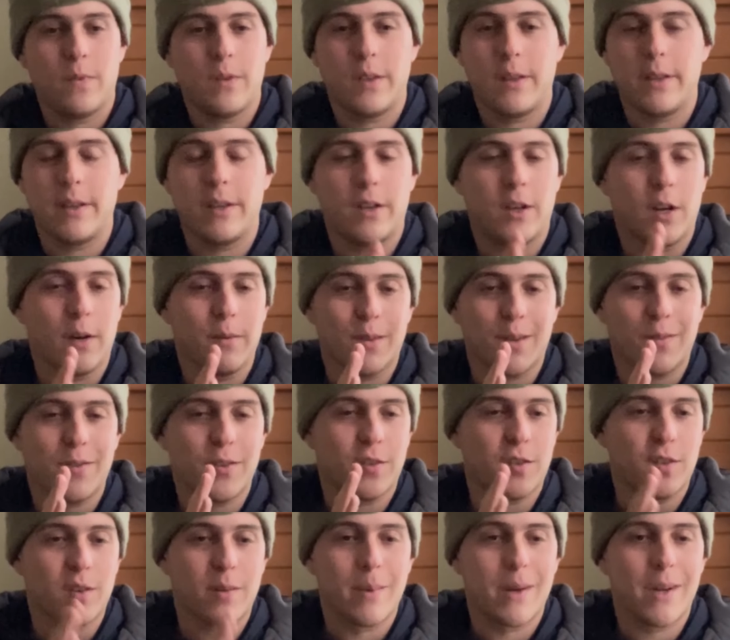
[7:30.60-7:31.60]
he comes off as
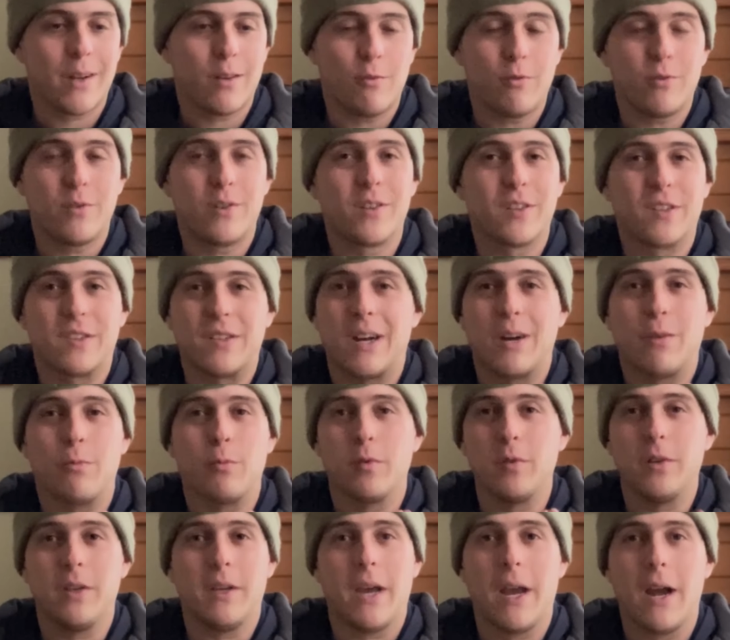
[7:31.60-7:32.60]
somebody who does not
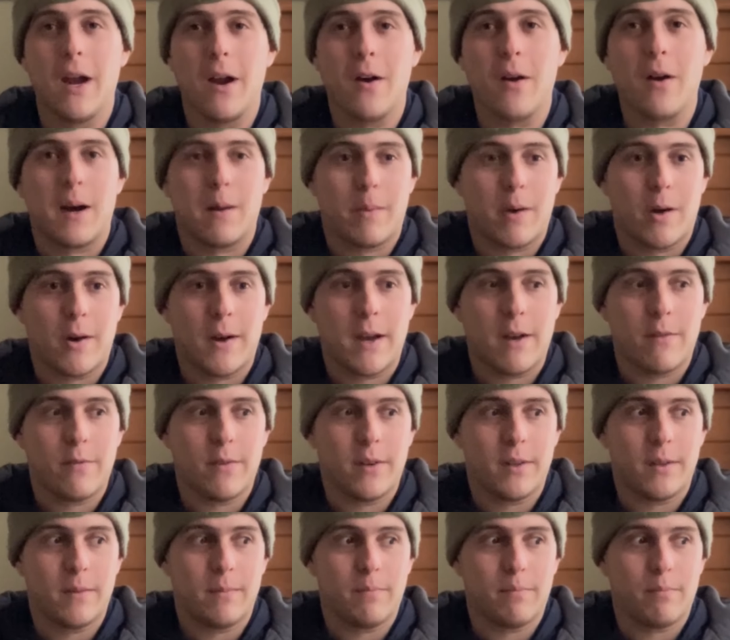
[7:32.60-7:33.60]
really care about
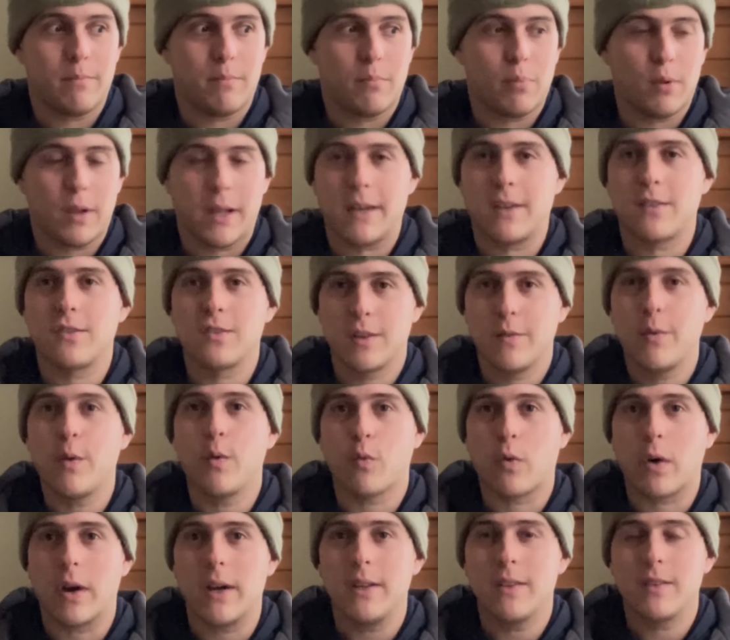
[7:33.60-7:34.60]
having black civil
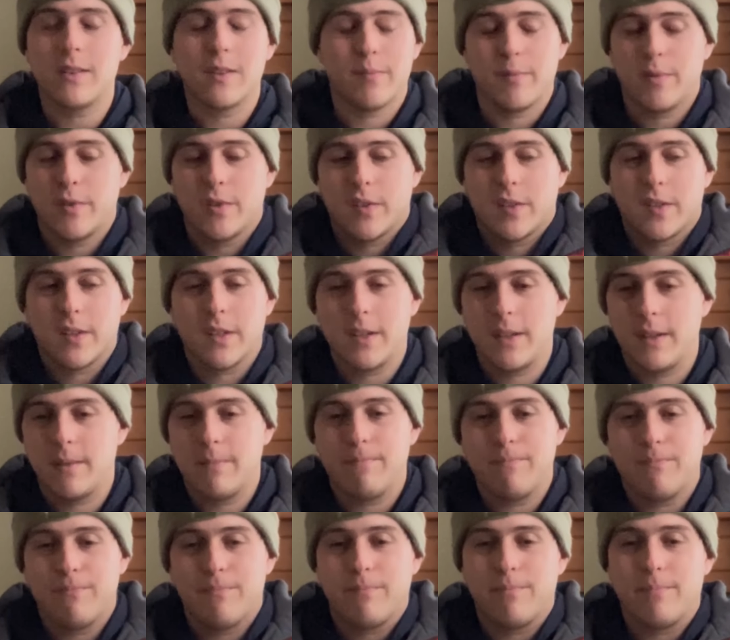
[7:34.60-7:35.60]
rights, and just like,
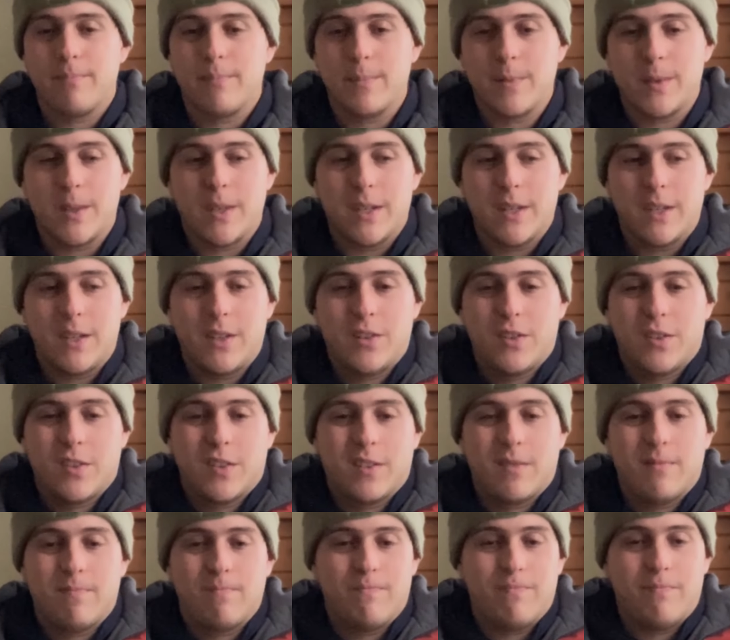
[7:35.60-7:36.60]
he's
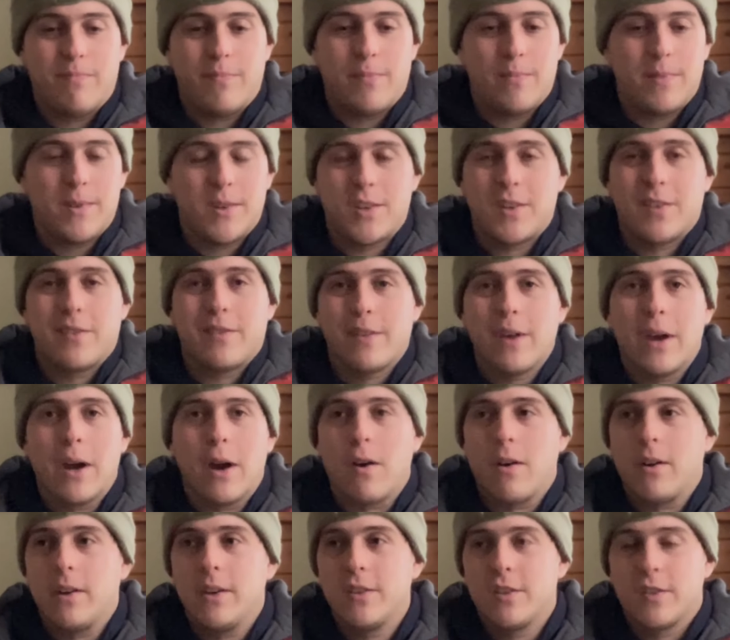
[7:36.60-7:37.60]
just
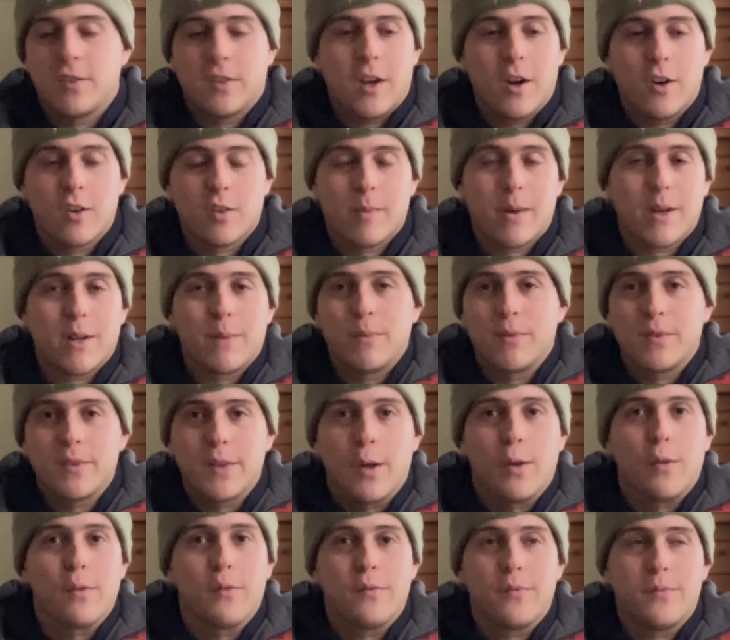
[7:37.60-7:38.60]
there. He just cares about
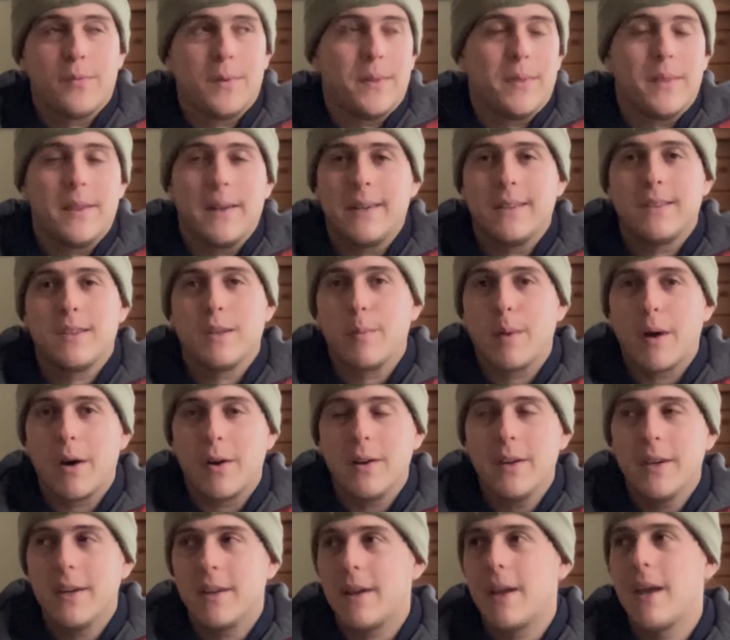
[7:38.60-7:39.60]
himself, and that's about
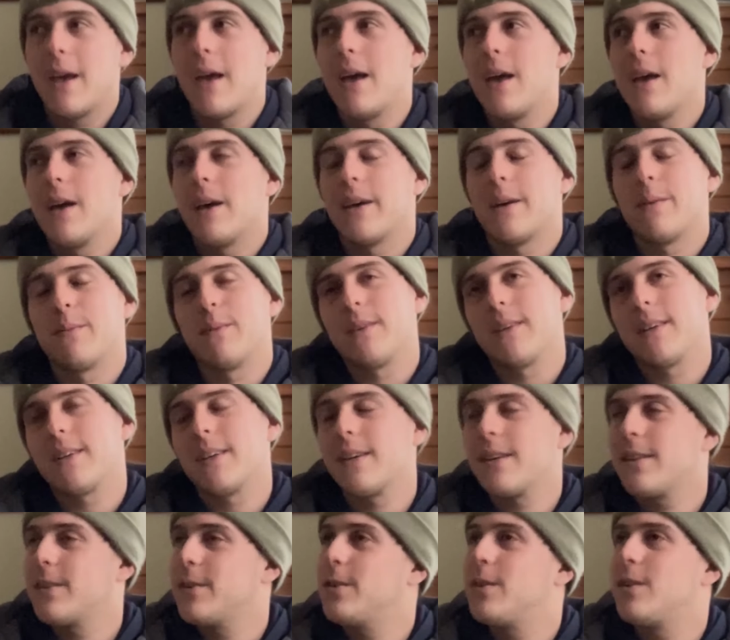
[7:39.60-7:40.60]
it. And I'm like, I
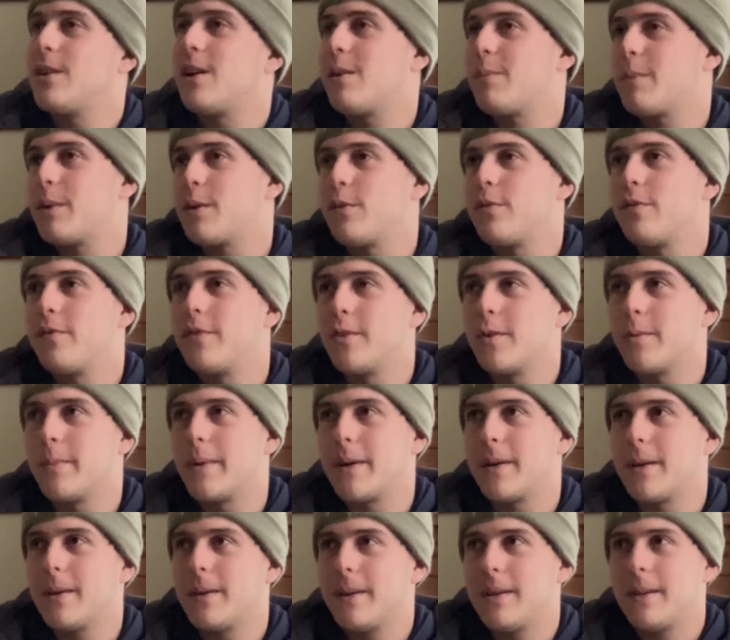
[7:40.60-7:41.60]
don't know how I'm gonna feel
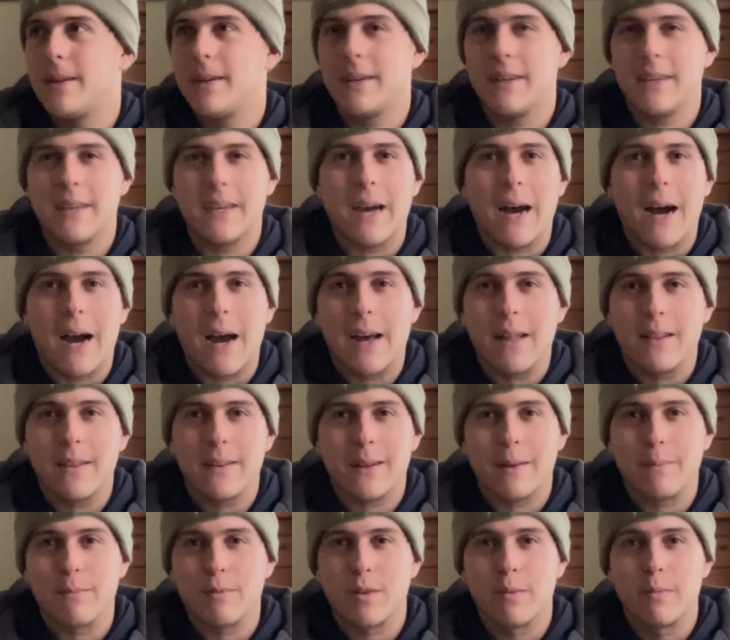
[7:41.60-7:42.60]
about a guy.
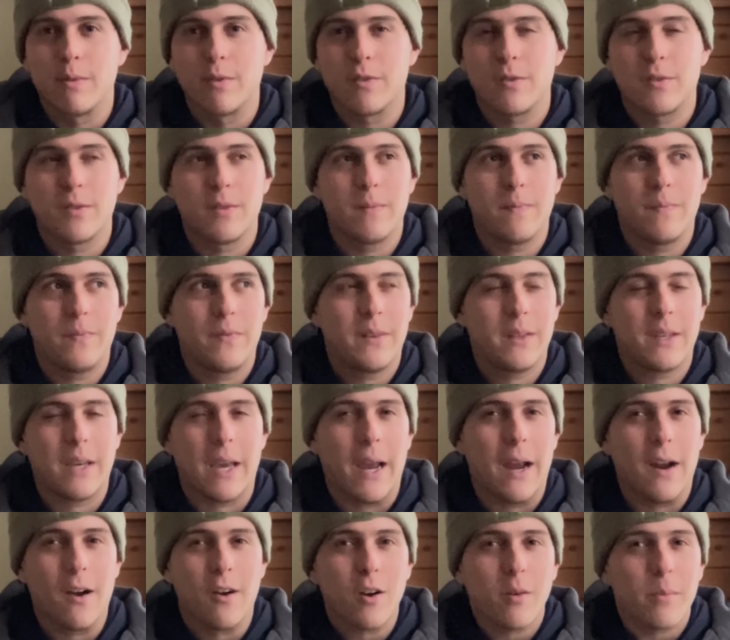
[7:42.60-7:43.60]
Like, I'm supposed to
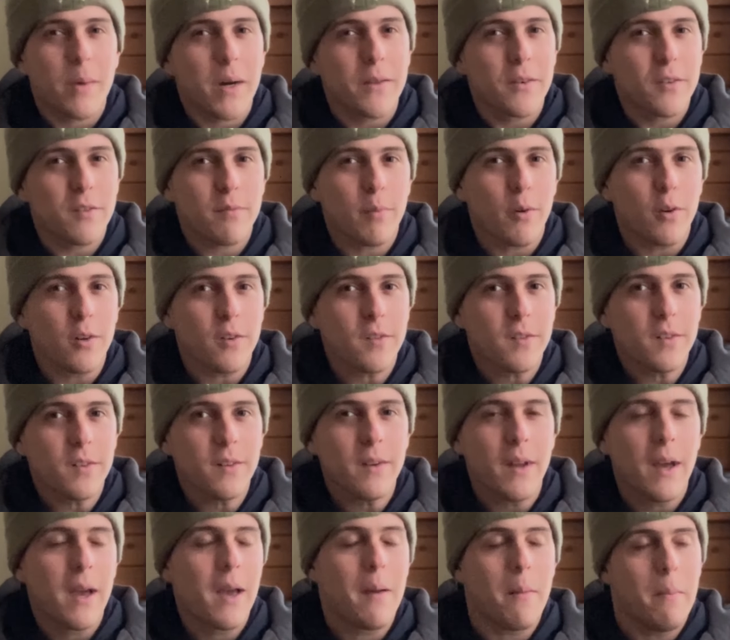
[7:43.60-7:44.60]
care about this person?
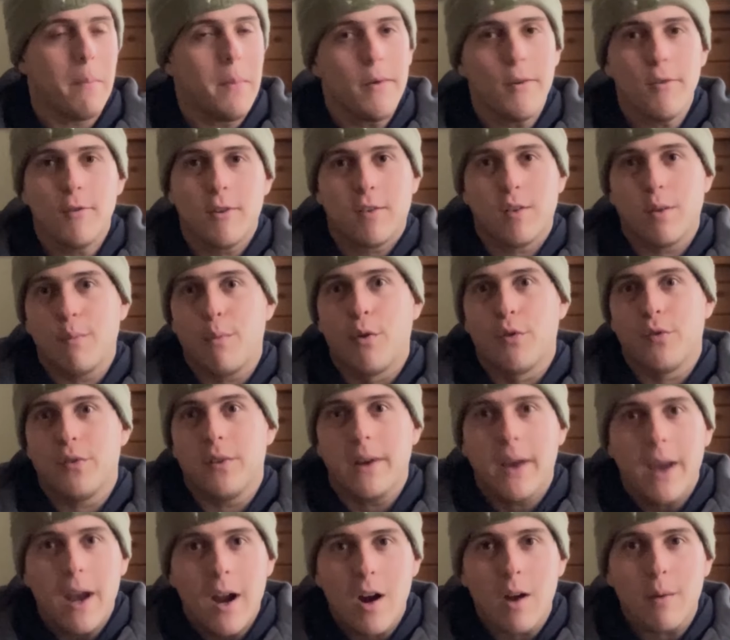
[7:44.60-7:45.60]
Maybe you're not supposed to
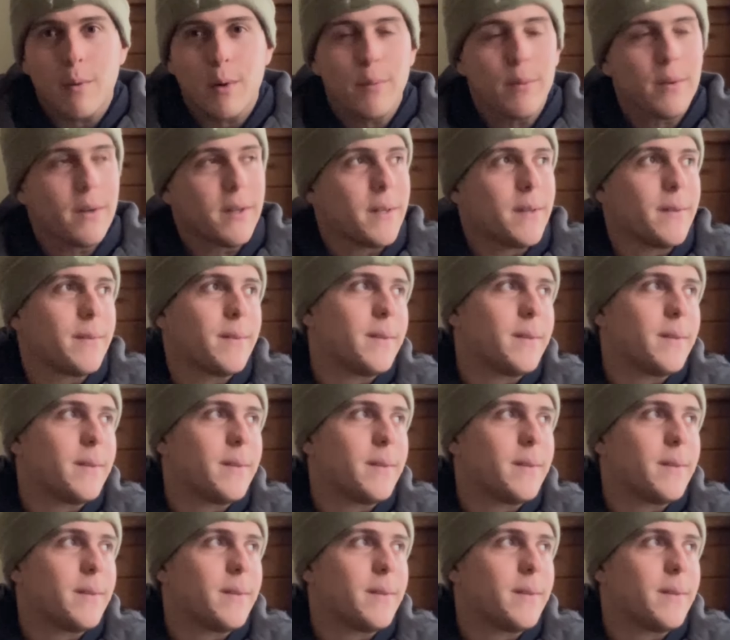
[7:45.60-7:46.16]
care, but I'm like,